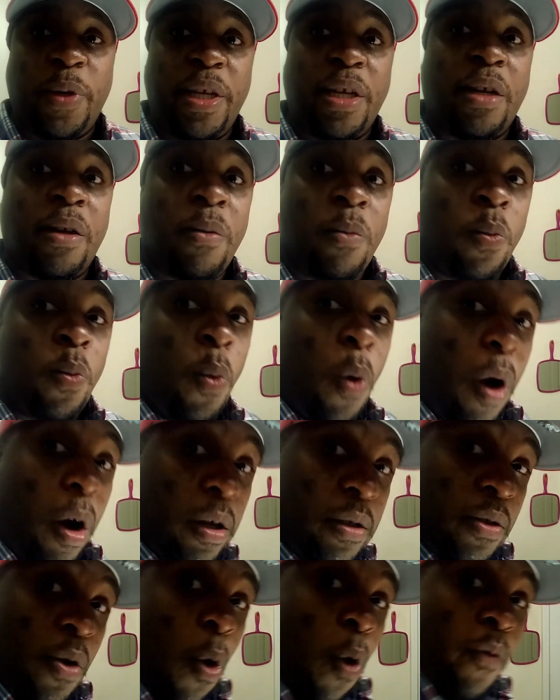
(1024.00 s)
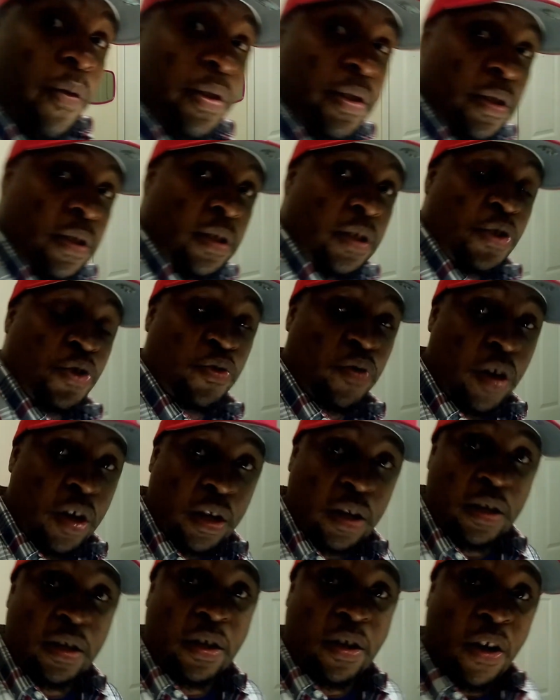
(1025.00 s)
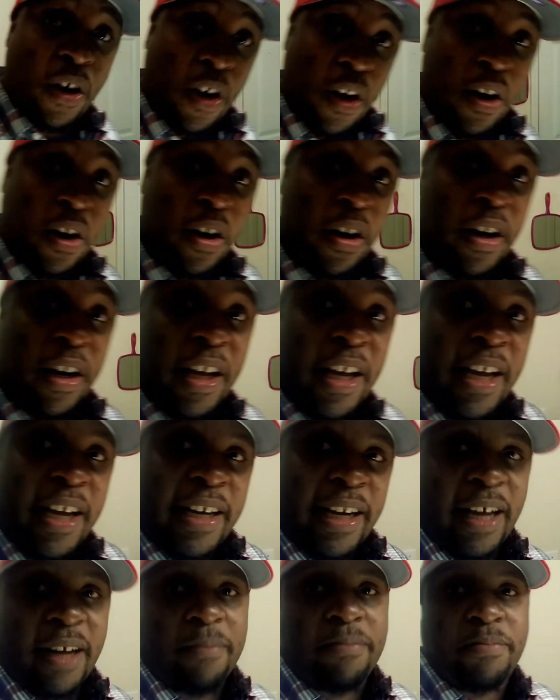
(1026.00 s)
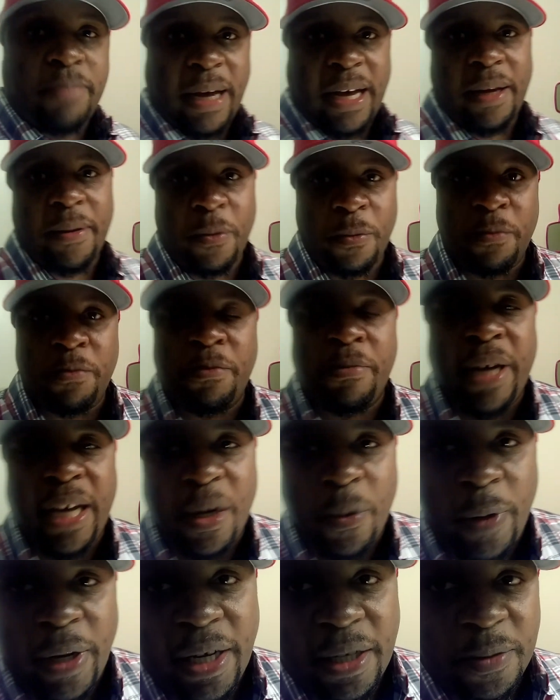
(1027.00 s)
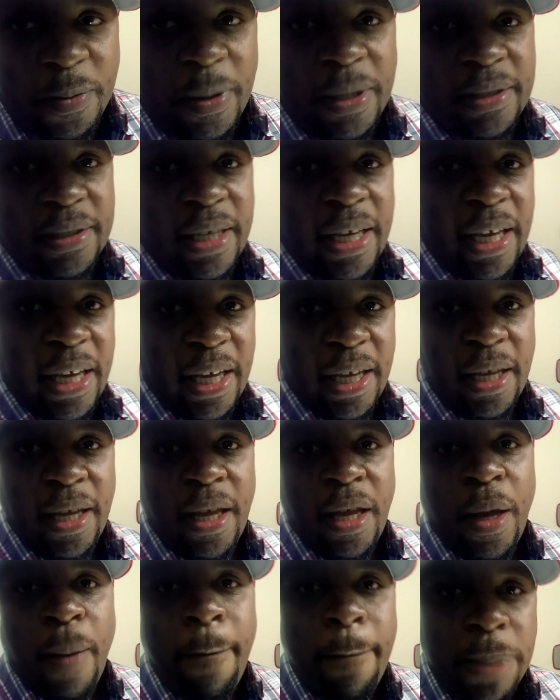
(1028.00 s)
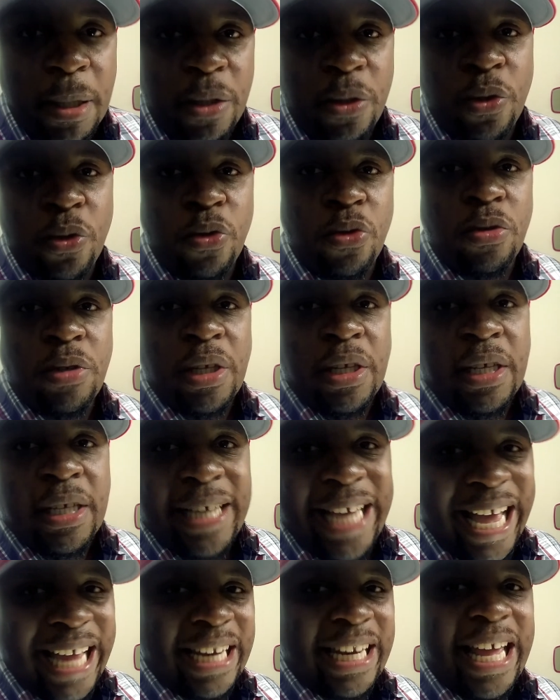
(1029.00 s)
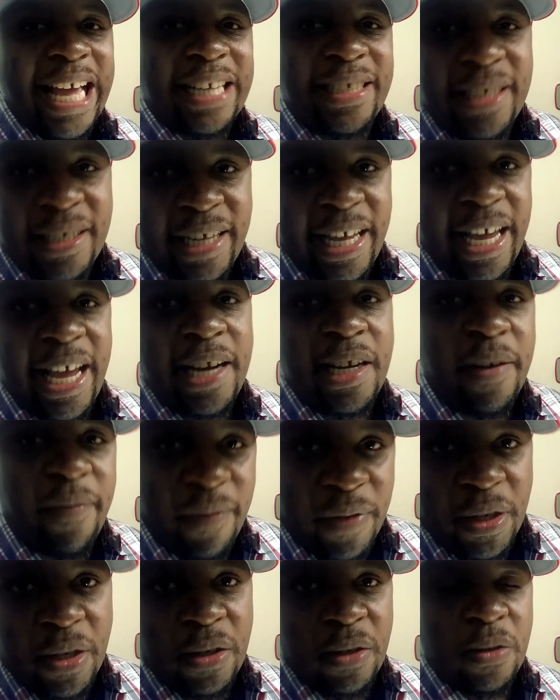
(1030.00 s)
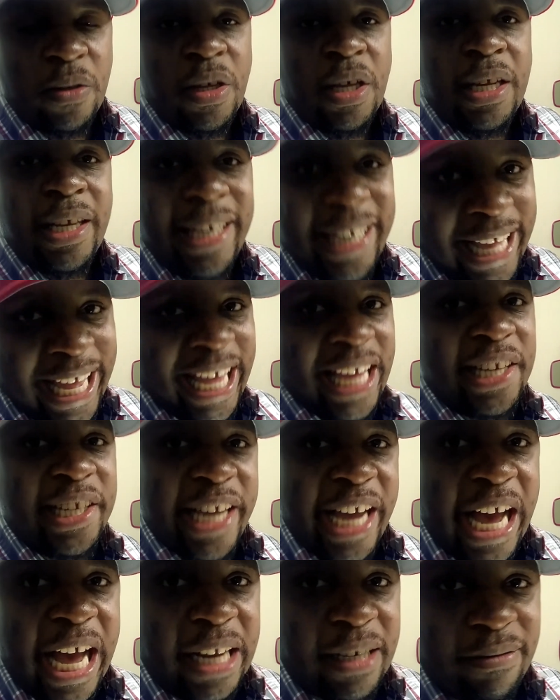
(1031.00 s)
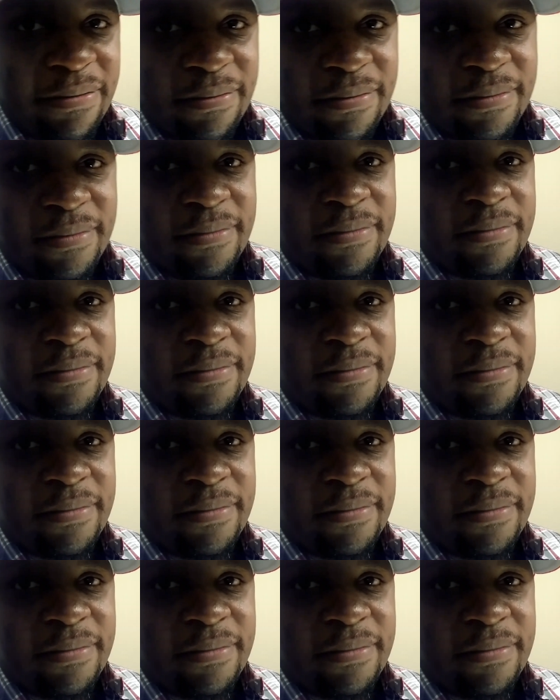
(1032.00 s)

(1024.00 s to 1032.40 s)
So he walks over to the trunk of the car. Now, by the way, this was a blue Cadillac Sedan DeVille land yacht,